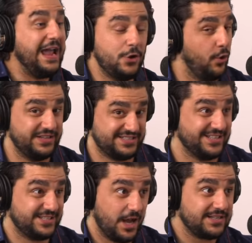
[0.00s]
I know it's
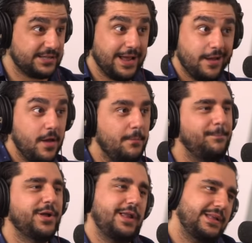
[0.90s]
disgusting,
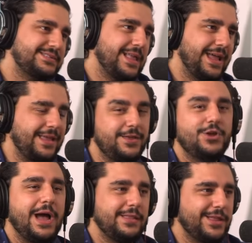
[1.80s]
but it's like
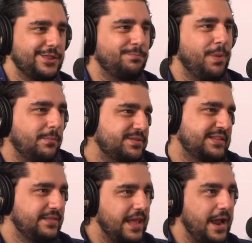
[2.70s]
you got like the bumps
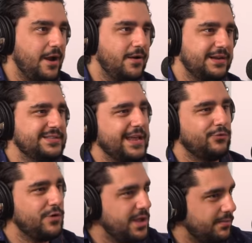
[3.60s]
in there, and it's like
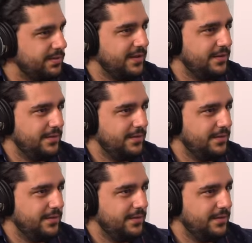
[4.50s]
ribbed.